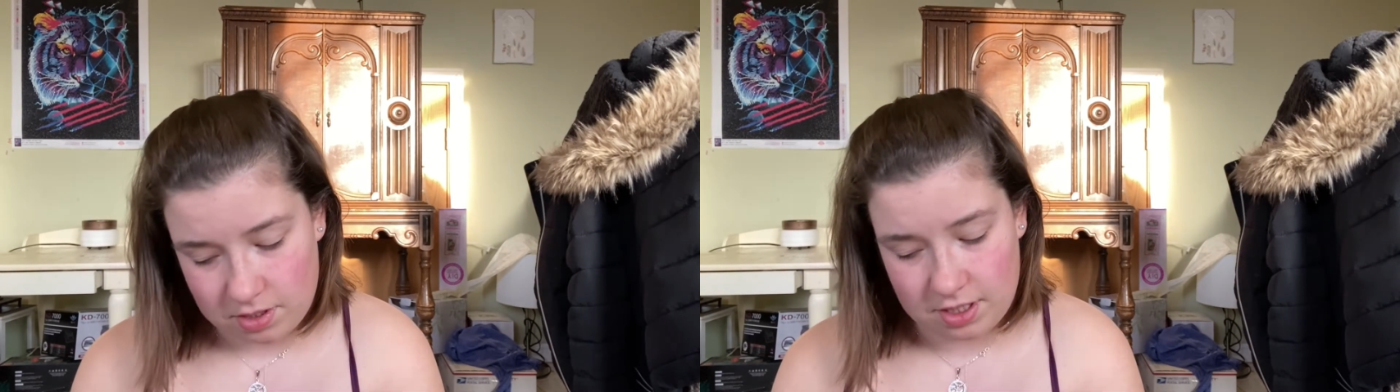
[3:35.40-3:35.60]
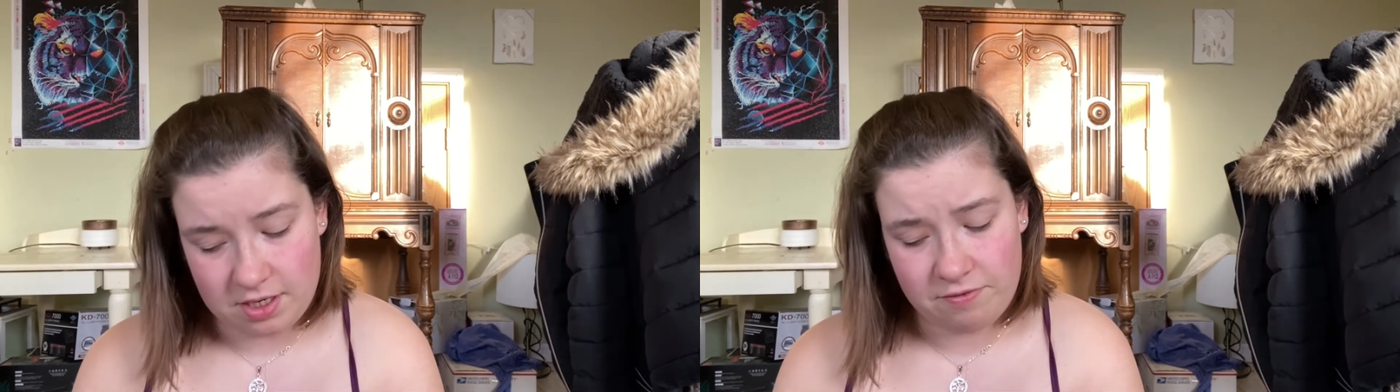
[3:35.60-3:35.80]

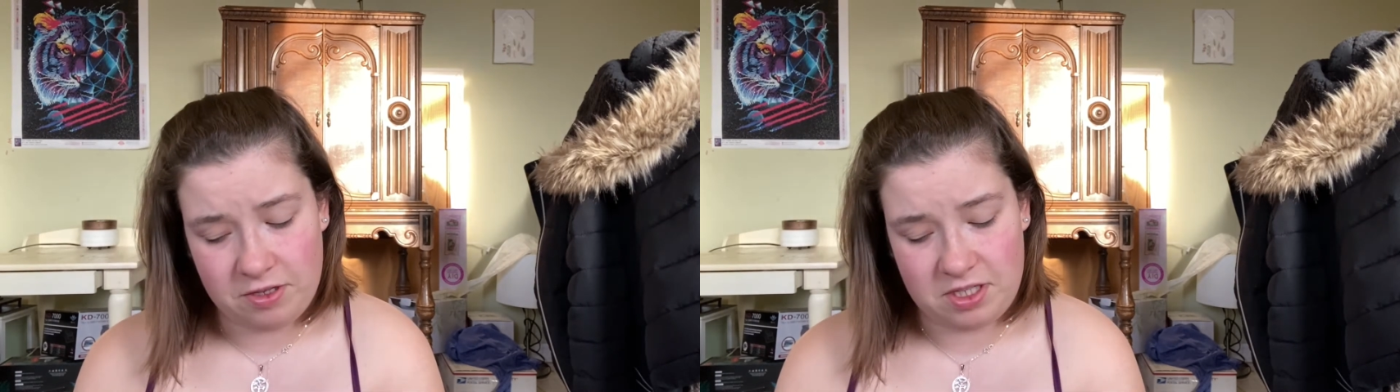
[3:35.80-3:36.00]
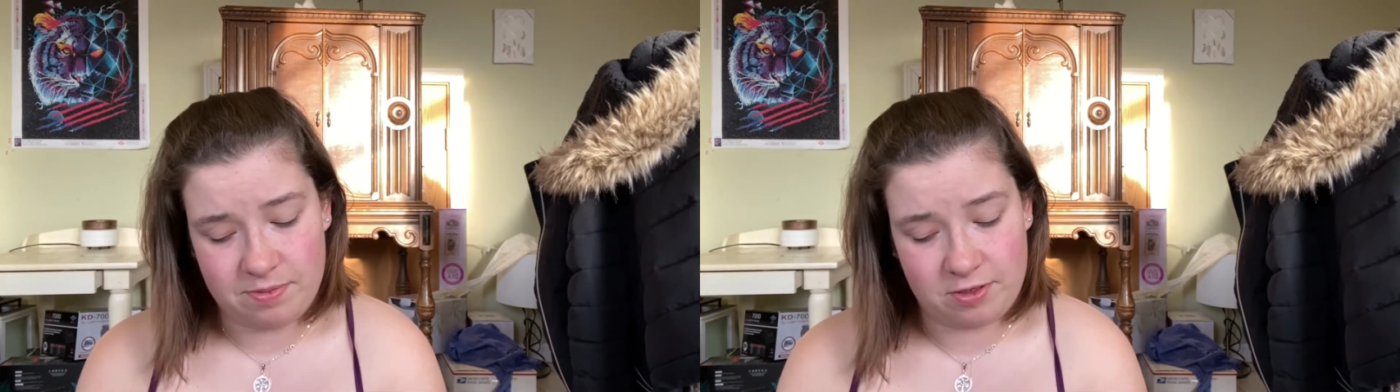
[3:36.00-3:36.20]
It
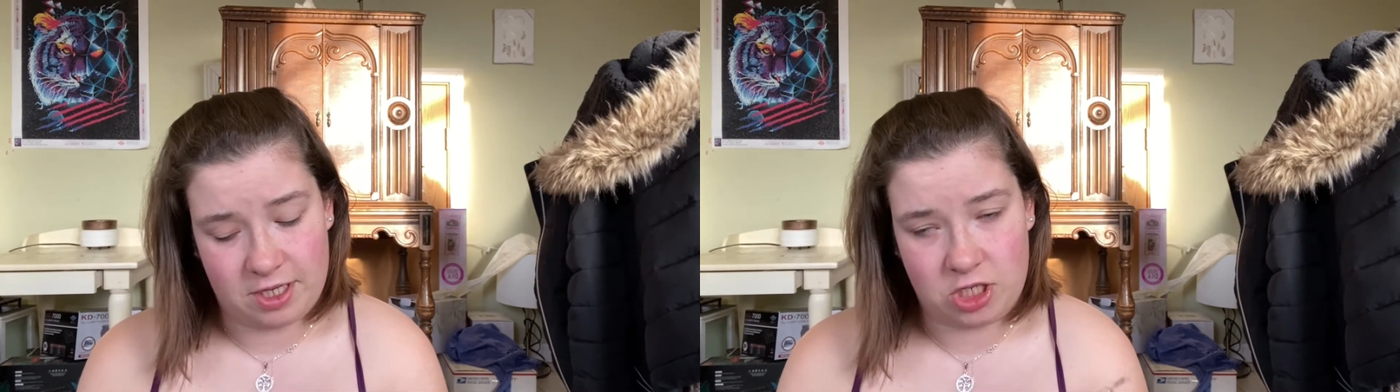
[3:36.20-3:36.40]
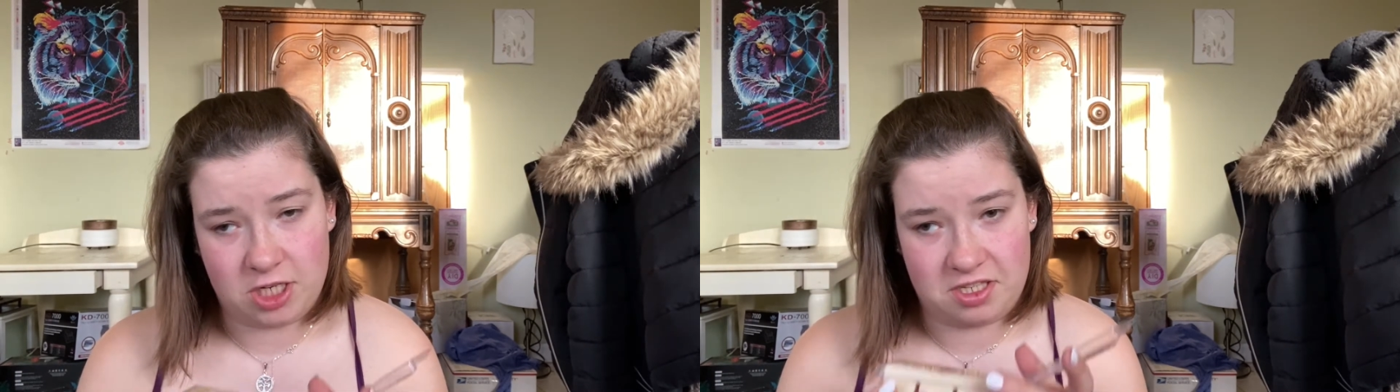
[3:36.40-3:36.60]
definitely smells
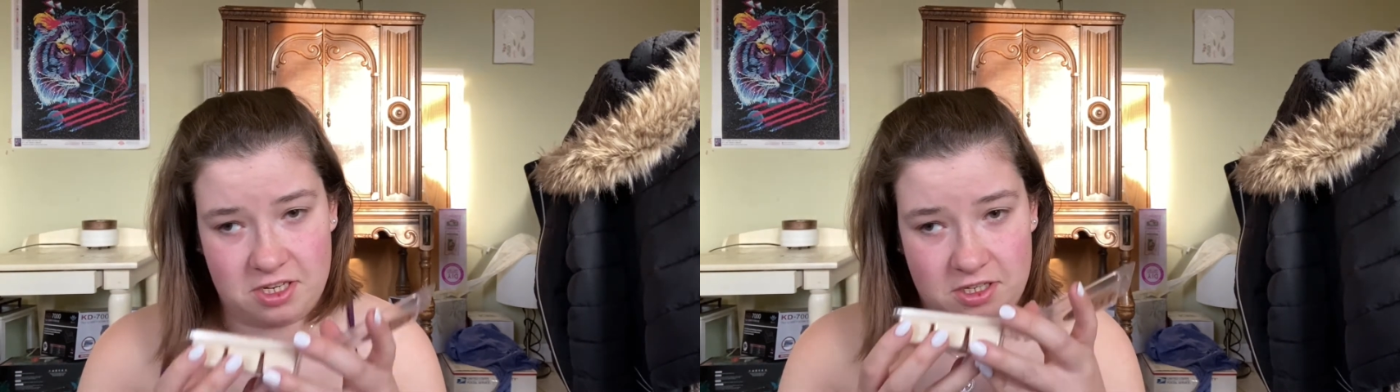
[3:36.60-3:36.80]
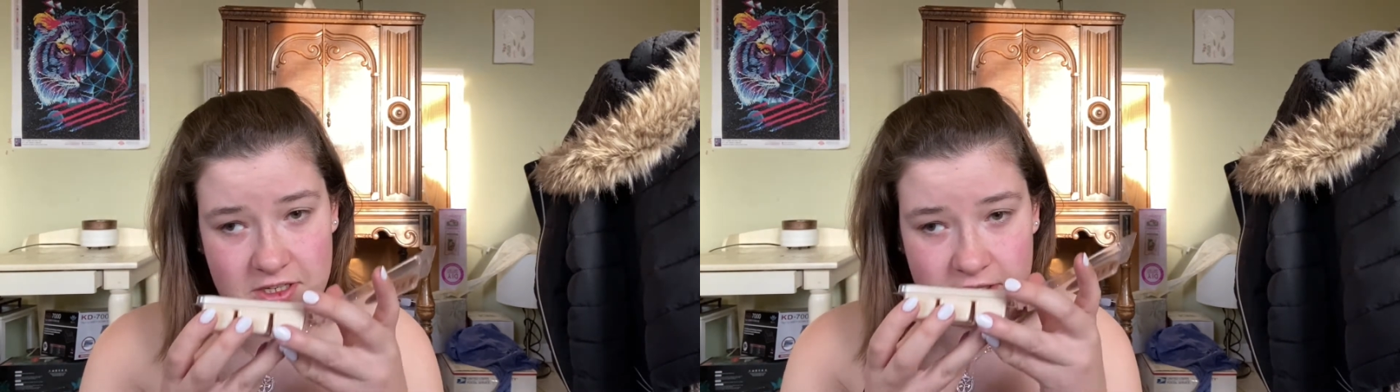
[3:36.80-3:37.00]
like
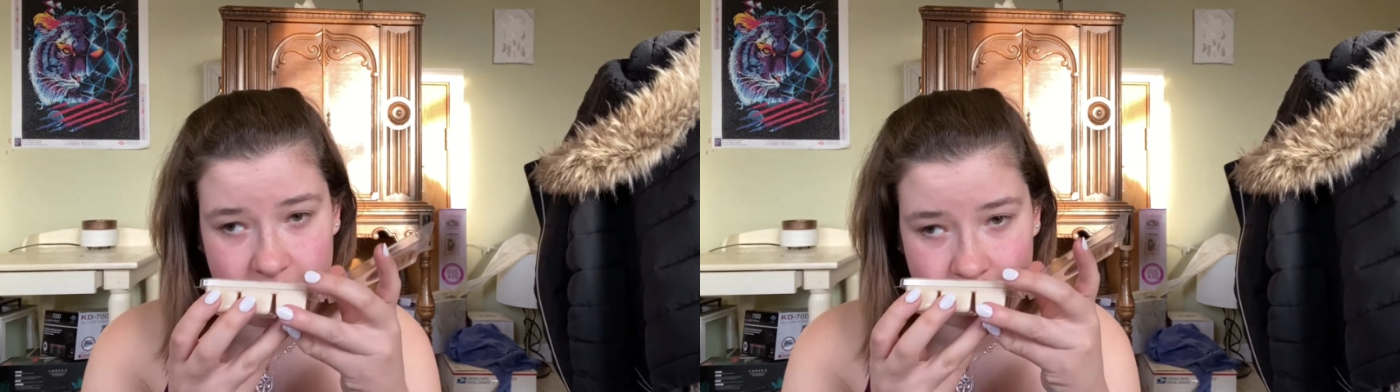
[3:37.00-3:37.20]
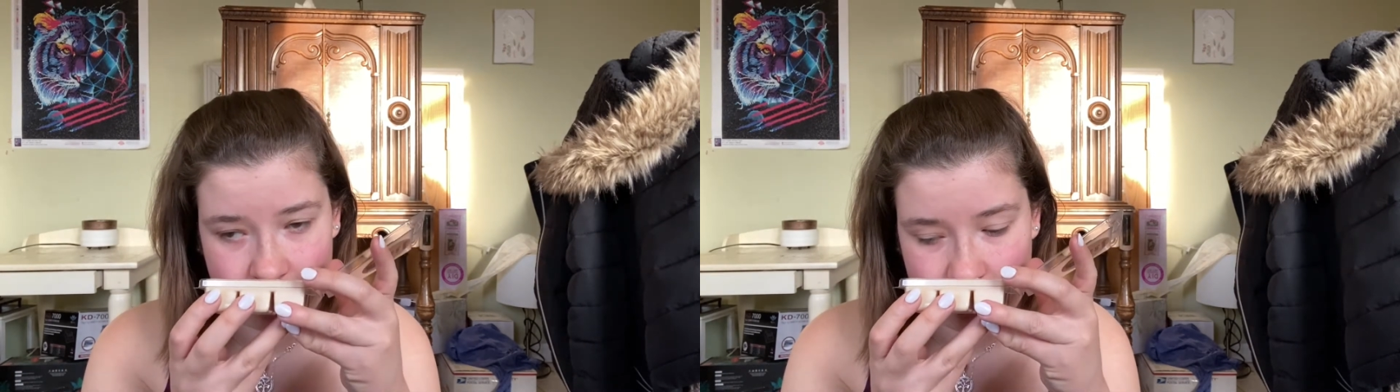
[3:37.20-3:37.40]
chestnuts.
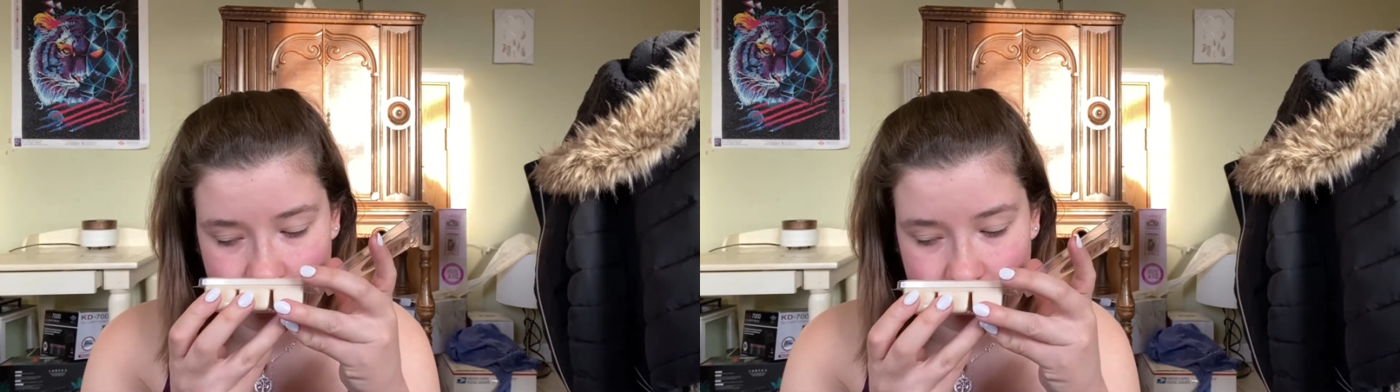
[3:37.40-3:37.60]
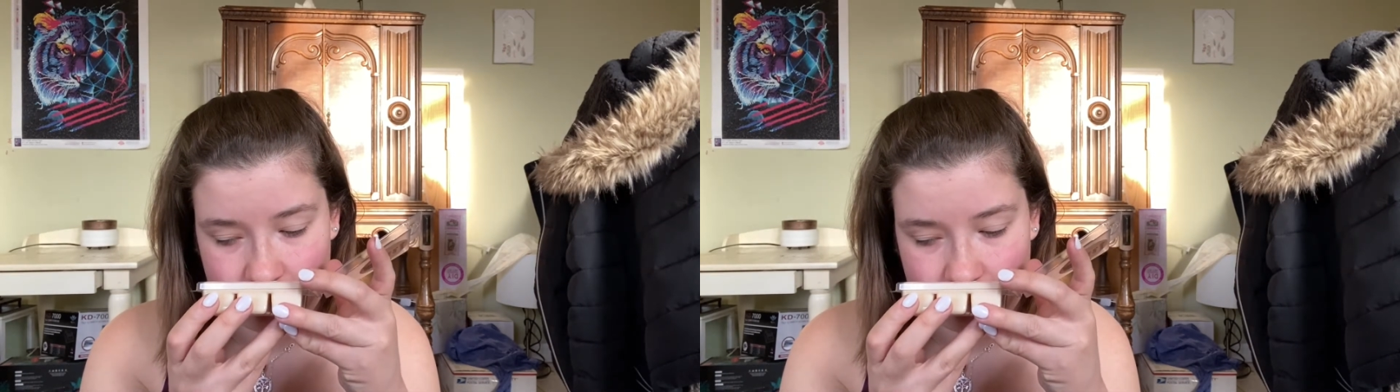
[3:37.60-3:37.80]

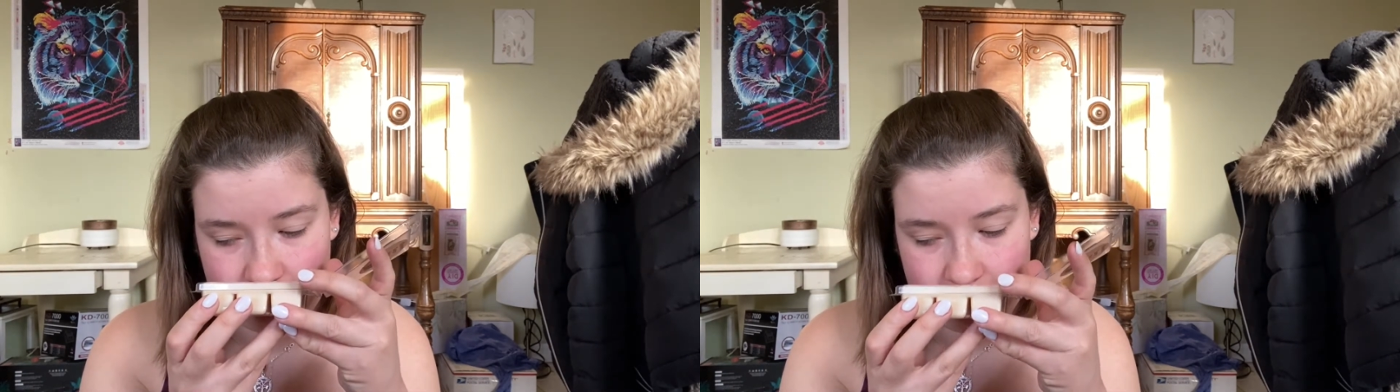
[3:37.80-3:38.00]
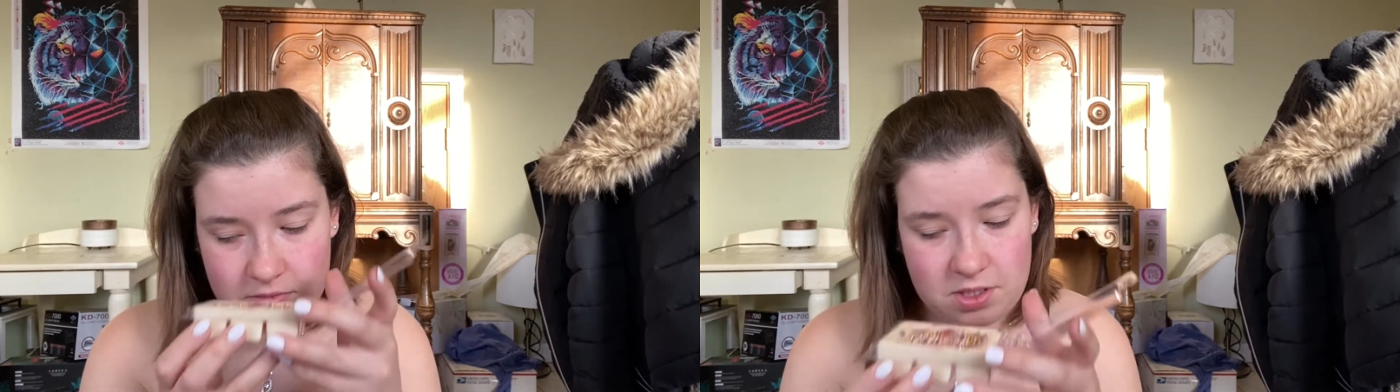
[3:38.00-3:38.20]

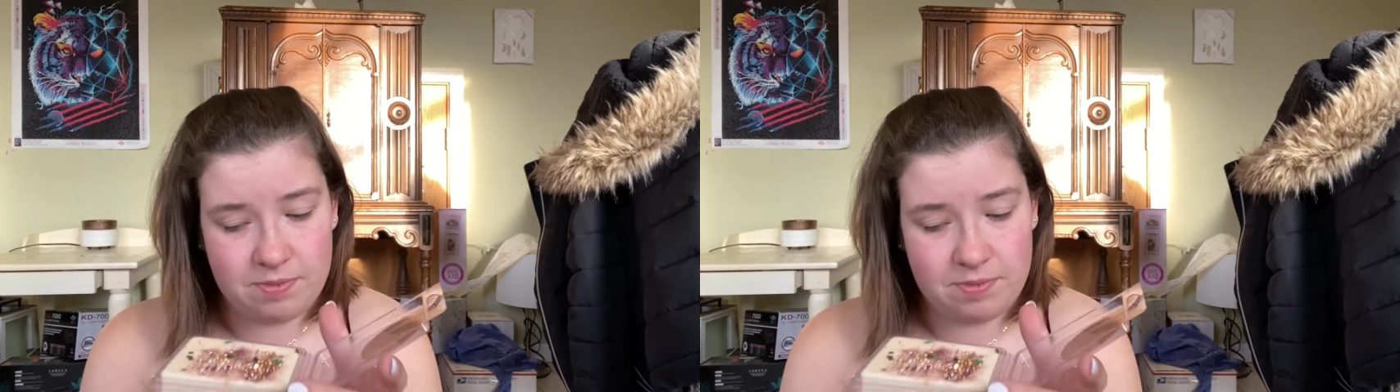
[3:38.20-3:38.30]
It